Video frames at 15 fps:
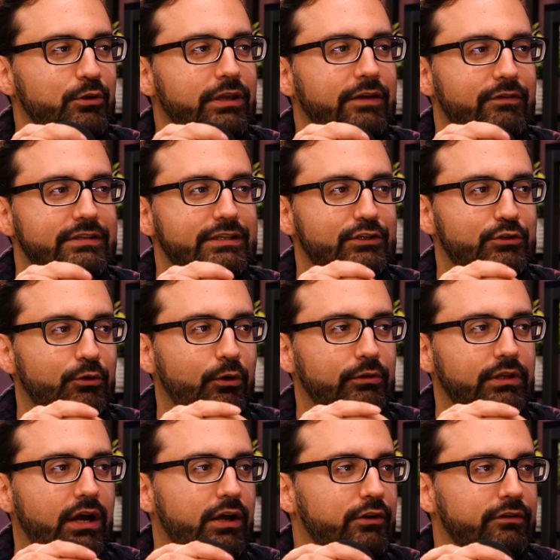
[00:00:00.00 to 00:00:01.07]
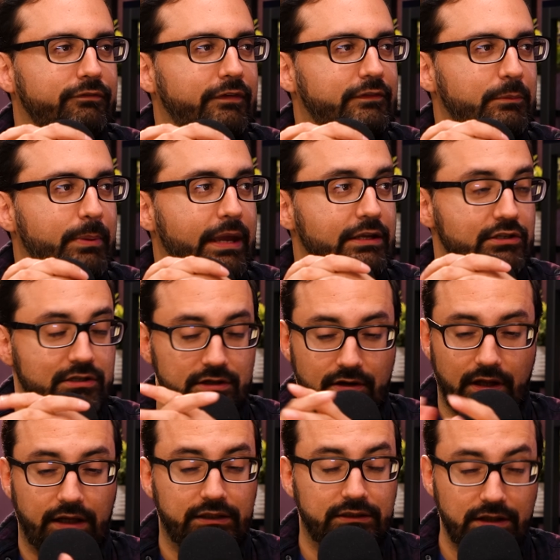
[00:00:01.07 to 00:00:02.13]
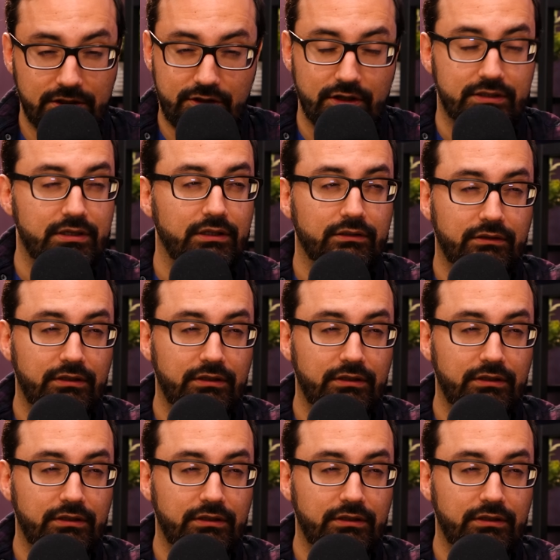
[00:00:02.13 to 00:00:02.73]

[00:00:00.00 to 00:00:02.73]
You give a 6-year-old 150 pages, they're like, this is